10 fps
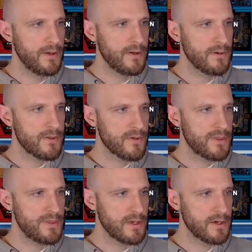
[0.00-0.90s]
Alright, so I
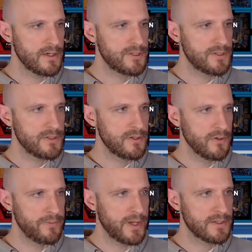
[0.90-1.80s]
think I should
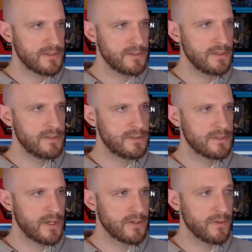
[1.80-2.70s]
go back to the
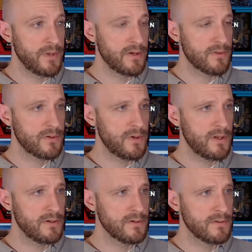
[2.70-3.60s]
dining room now. It's quite a
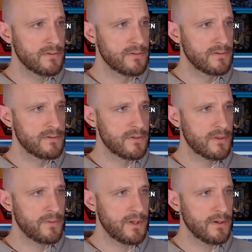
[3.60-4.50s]

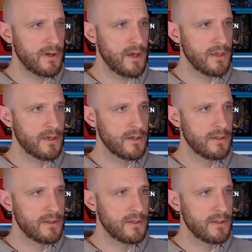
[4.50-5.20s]
long hike.